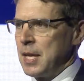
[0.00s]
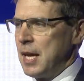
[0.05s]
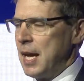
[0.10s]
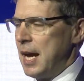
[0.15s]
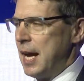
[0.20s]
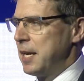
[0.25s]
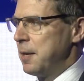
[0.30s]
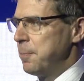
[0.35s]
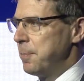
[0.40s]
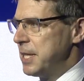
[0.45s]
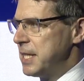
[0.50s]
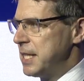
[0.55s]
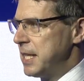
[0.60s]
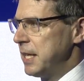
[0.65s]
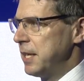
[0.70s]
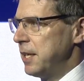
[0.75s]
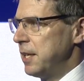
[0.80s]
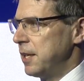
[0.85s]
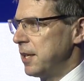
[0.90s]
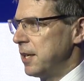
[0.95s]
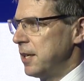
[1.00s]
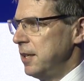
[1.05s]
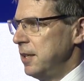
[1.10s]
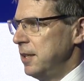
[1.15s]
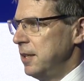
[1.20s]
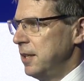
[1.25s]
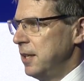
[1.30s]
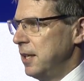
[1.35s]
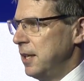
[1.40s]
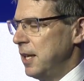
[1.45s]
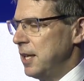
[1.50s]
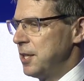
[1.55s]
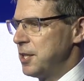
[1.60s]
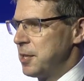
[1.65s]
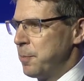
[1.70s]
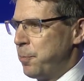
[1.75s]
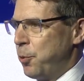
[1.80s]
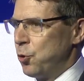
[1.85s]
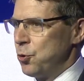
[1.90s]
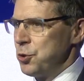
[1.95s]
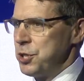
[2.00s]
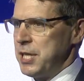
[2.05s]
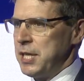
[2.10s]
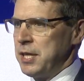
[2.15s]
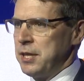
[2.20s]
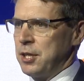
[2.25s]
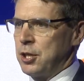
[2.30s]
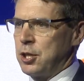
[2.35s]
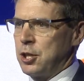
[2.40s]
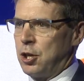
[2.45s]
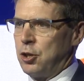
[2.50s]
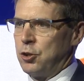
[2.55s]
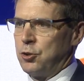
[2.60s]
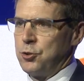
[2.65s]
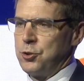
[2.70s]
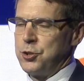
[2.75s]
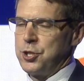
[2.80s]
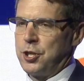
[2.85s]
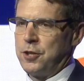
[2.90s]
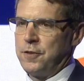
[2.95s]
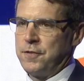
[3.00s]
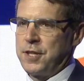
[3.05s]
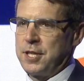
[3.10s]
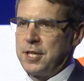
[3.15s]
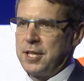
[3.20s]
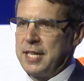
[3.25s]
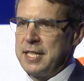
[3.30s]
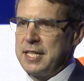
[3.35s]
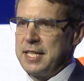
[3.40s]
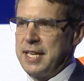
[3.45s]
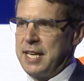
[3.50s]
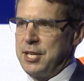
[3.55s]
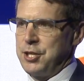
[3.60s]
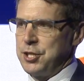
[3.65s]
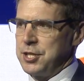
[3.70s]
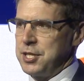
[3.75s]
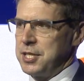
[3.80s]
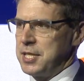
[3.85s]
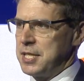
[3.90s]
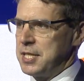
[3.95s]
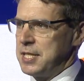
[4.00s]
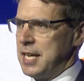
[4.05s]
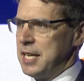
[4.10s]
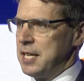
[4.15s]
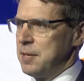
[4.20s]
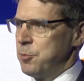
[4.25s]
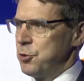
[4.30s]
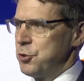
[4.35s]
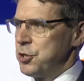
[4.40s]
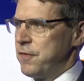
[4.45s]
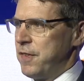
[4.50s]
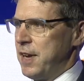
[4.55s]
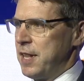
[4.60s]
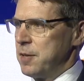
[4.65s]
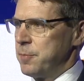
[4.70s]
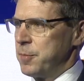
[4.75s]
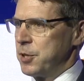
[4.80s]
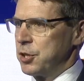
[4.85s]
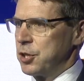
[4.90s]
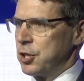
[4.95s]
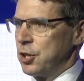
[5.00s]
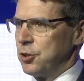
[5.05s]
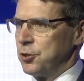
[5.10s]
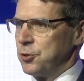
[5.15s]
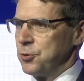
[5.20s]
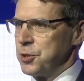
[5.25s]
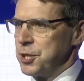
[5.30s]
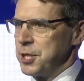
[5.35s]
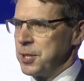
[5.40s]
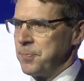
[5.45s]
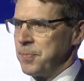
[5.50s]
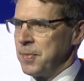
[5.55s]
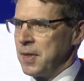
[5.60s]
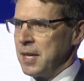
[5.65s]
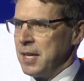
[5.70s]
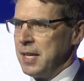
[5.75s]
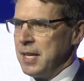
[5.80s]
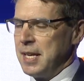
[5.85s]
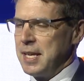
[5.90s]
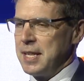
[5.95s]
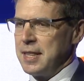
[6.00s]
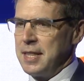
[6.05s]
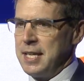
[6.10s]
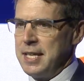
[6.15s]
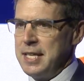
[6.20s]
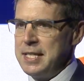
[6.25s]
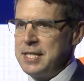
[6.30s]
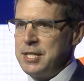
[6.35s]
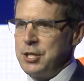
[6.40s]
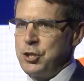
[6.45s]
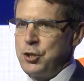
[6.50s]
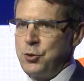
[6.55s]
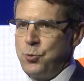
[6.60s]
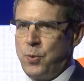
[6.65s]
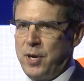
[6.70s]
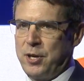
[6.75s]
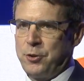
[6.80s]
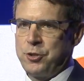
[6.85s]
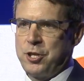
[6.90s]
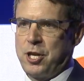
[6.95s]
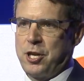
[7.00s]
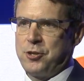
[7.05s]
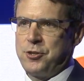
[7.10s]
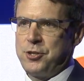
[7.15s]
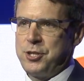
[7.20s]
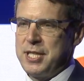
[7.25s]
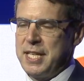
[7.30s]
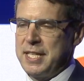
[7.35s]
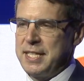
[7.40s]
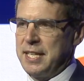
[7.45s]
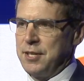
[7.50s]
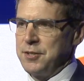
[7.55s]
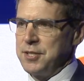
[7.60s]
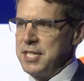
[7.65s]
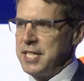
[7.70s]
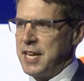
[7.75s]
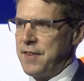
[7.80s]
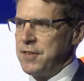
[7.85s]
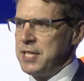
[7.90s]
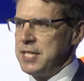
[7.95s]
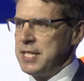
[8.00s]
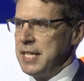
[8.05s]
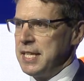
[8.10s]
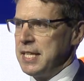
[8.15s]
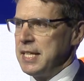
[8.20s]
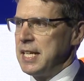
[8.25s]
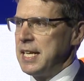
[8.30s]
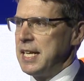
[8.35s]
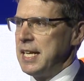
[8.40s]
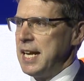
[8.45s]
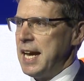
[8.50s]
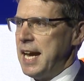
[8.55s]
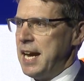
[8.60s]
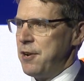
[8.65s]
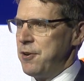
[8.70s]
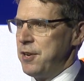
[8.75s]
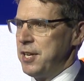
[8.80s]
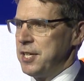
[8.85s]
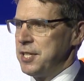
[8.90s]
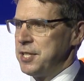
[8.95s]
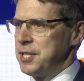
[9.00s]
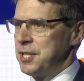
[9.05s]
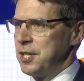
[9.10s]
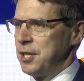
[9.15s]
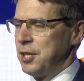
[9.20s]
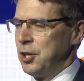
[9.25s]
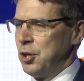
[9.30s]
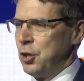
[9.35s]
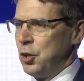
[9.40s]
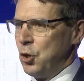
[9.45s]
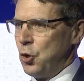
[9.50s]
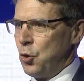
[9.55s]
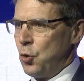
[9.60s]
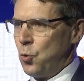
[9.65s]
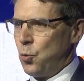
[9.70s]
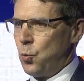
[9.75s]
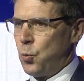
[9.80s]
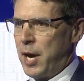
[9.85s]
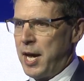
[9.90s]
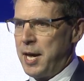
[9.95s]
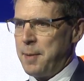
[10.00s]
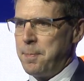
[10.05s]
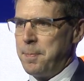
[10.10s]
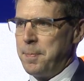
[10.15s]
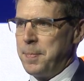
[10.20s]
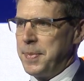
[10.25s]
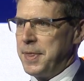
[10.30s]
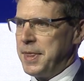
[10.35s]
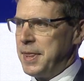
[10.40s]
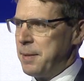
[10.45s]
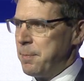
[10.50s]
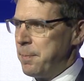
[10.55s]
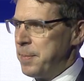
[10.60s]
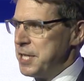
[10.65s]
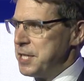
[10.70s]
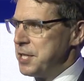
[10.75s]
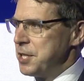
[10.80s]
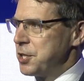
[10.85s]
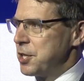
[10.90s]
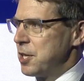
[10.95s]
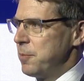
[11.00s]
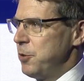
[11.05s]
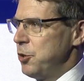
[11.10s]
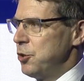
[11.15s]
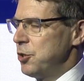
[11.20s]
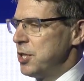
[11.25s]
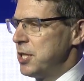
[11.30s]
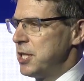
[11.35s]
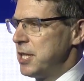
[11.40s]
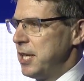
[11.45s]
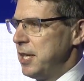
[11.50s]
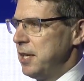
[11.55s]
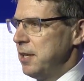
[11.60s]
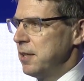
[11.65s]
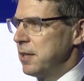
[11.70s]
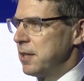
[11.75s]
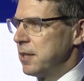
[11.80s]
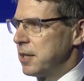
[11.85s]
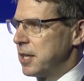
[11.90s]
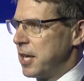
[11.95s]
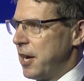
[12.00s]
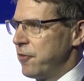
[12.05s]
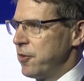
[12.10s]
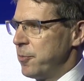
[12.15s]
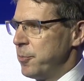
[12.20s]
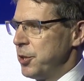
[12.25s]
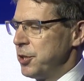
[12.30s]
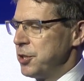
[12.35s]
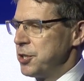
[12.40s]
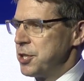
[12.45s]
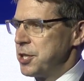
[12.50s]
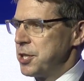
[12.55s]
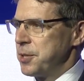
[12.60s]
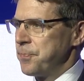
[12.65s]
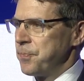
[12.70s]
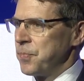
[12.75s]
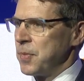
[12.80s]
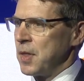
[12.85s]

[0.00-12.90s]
and in particular, in supporting the goals of the United Nations Sustainable Development Goals. These, as you well know, set out 17 key areas where the business community, government,